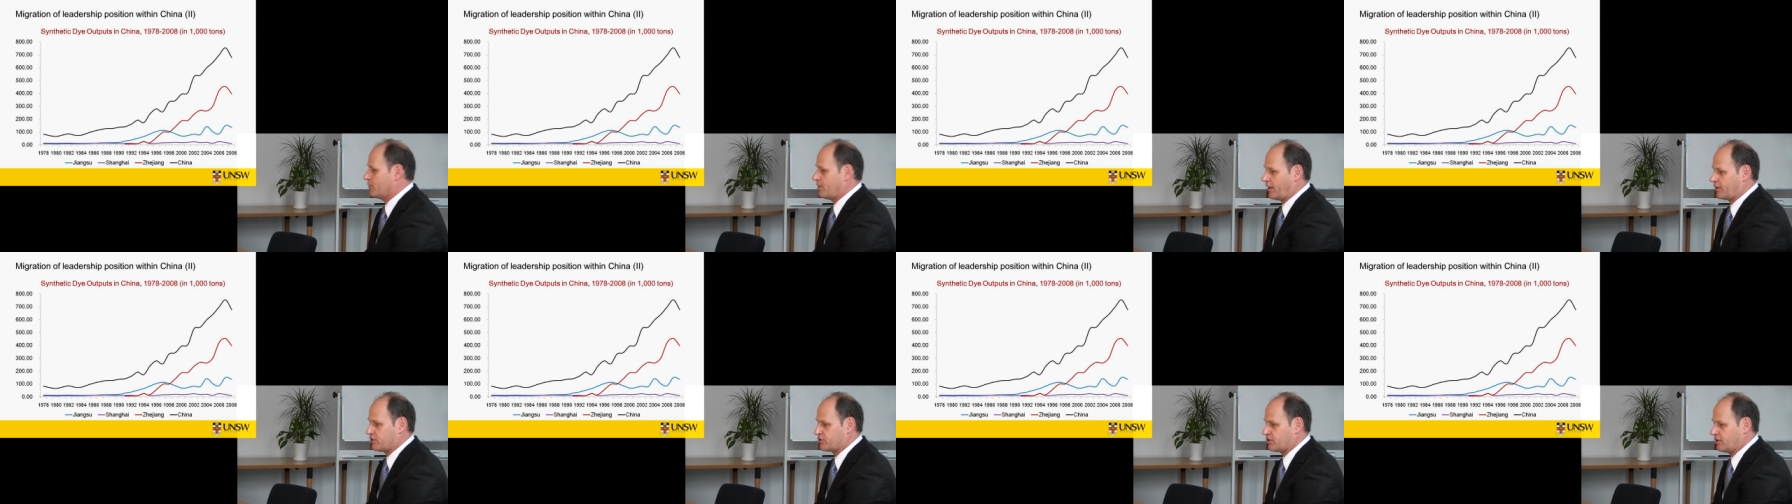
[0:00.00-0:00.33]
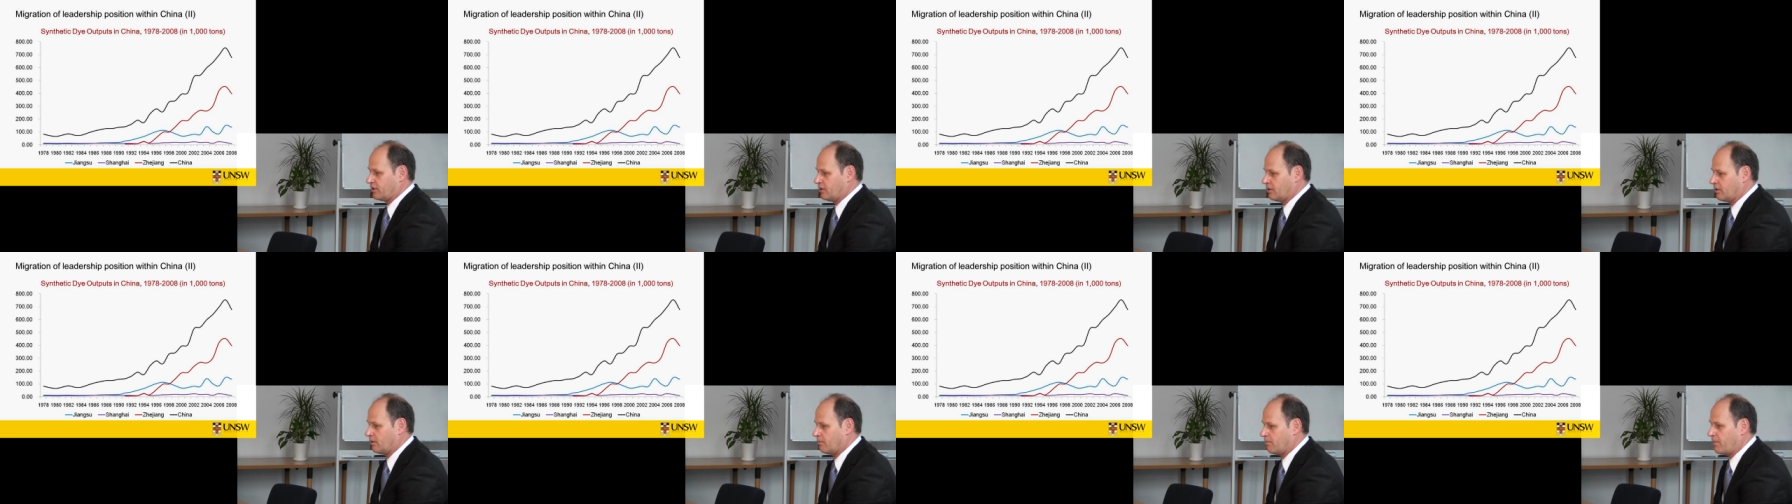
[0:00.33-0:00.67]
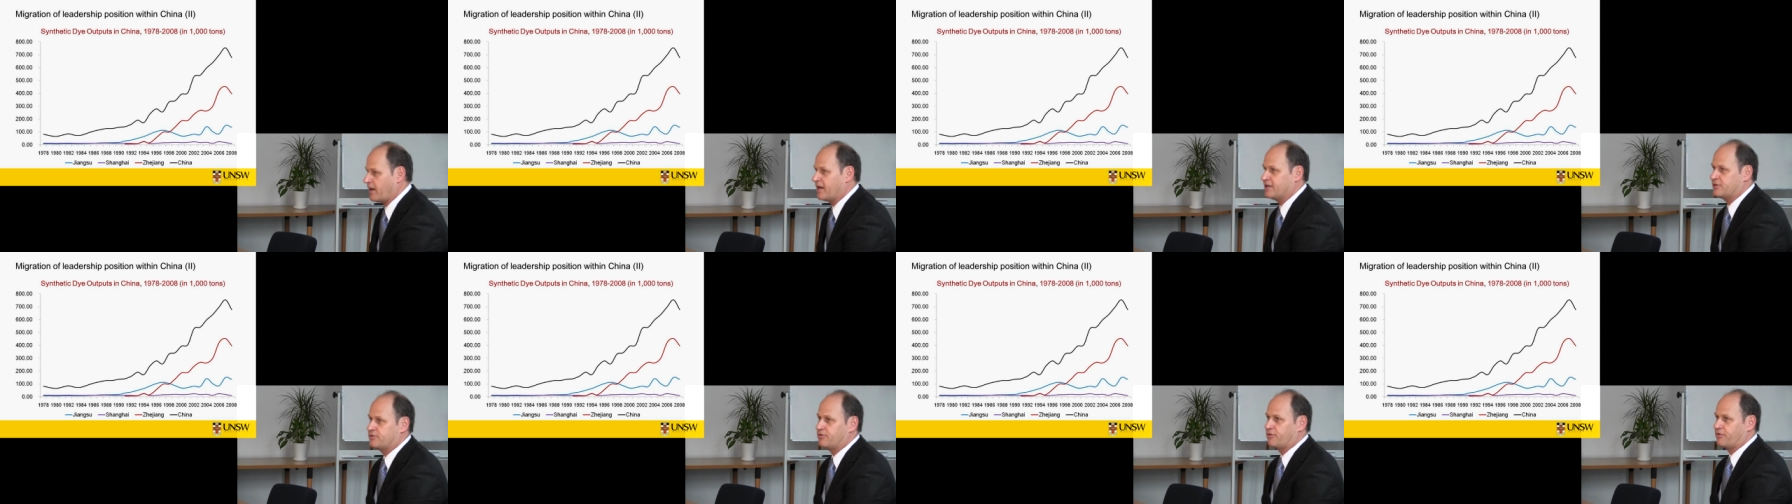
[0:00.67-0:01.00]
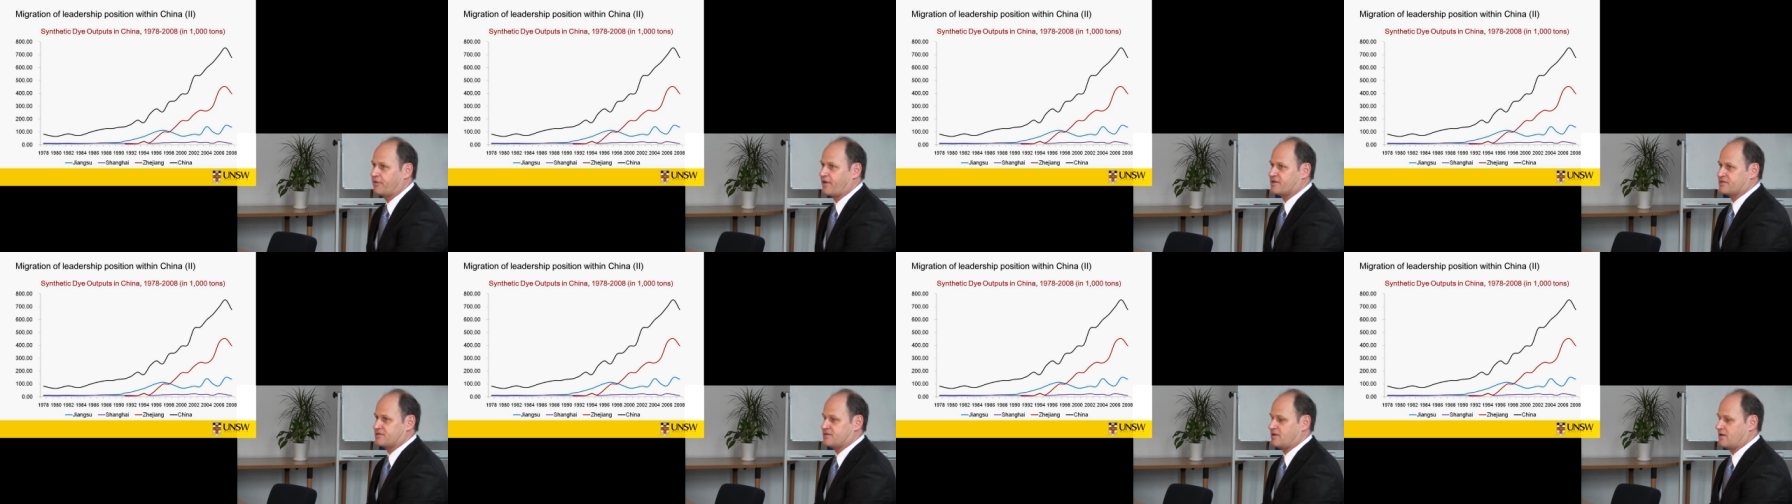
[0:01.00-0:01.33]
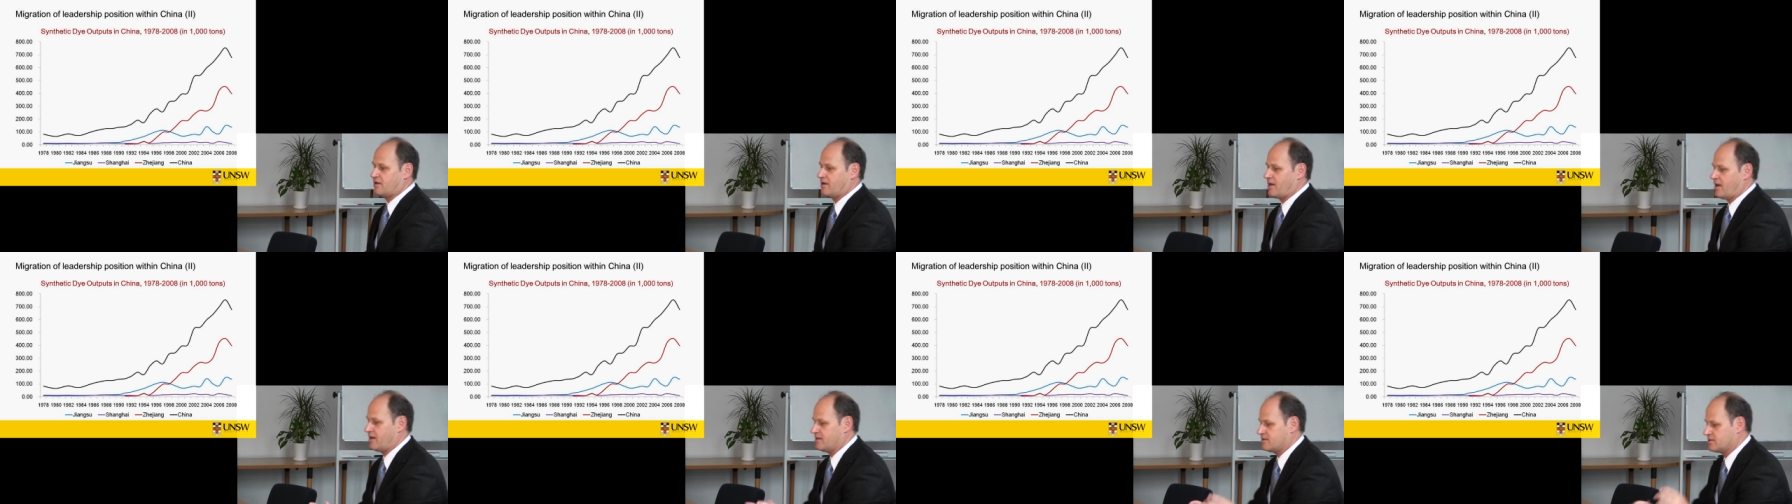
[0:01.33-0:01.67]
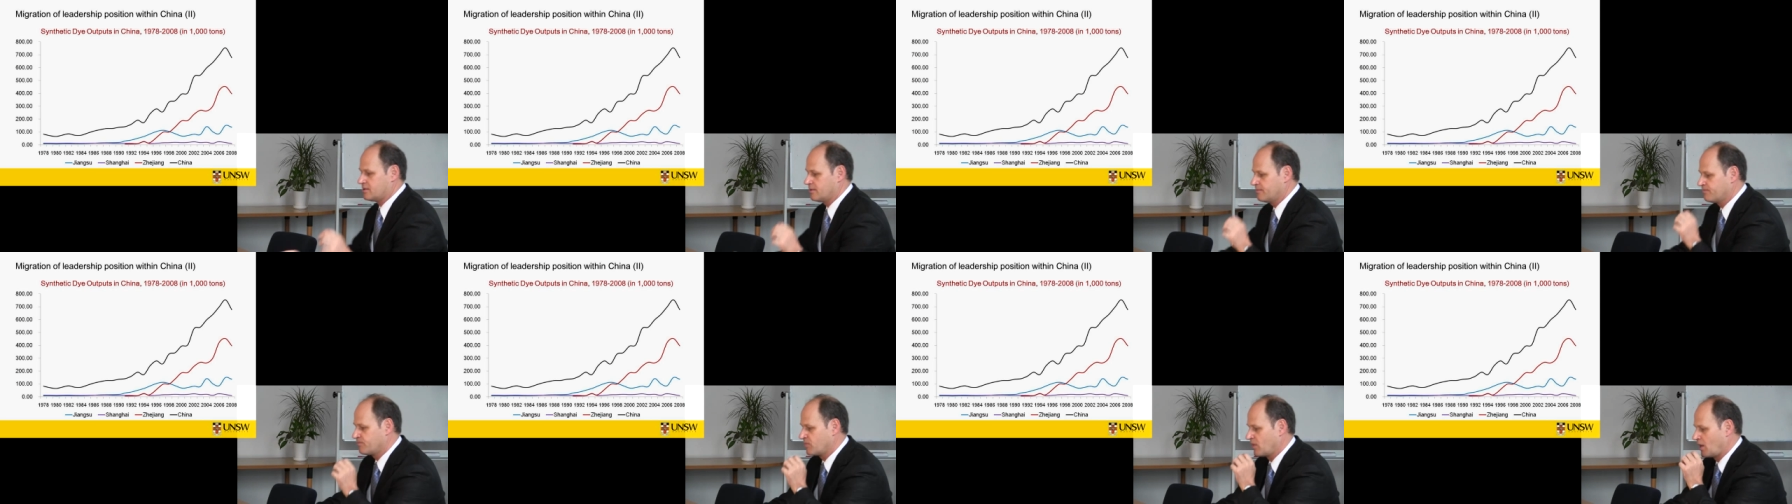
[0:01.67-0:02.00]
production by 2008.
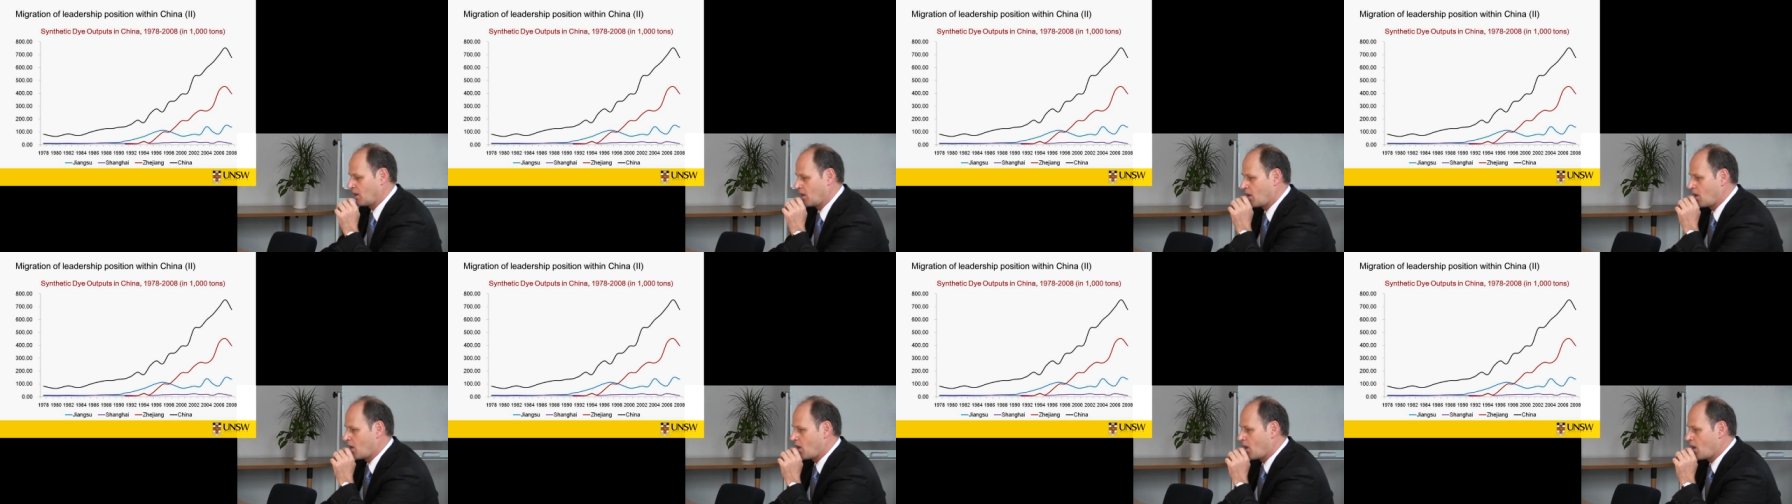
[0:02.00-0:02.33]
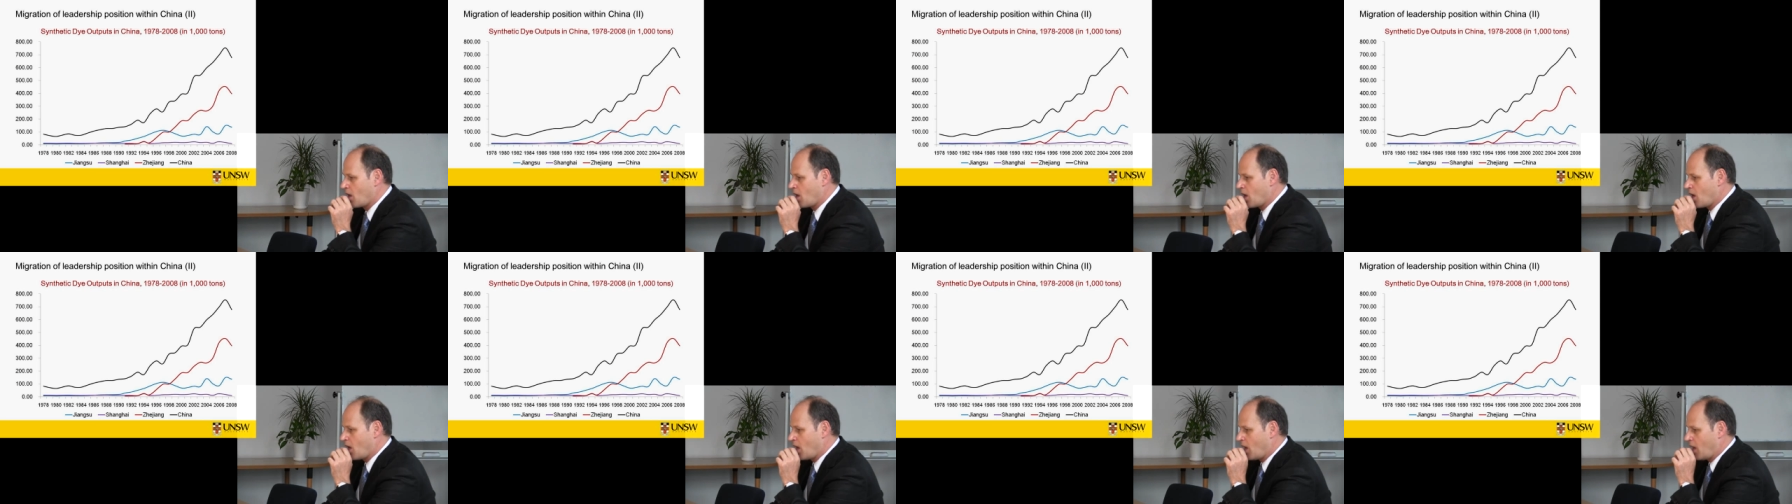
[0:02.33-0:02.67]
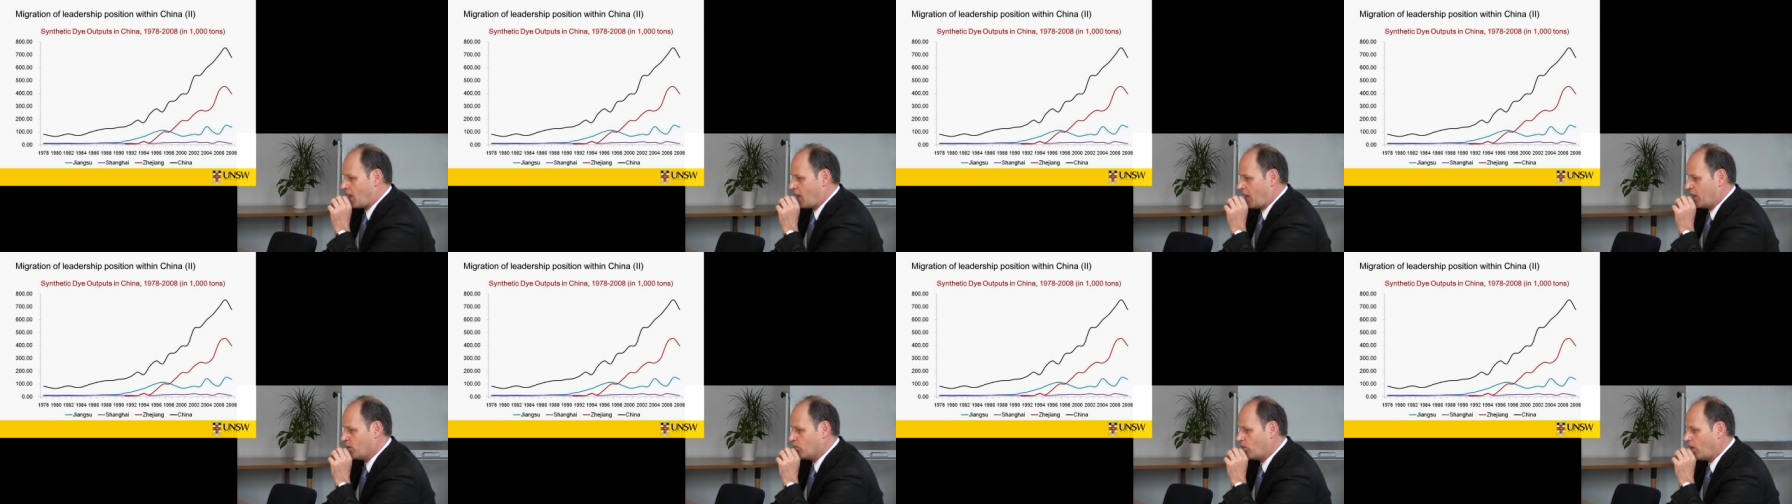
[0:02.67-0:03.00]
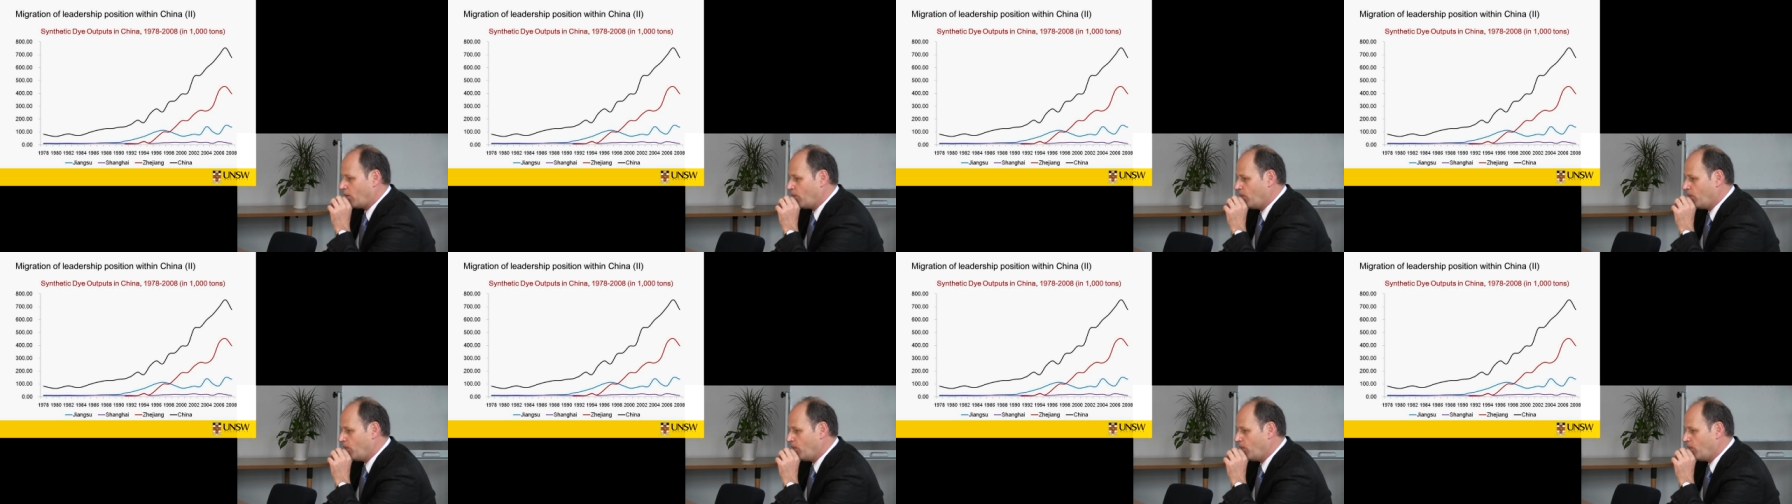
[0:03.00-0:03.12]
And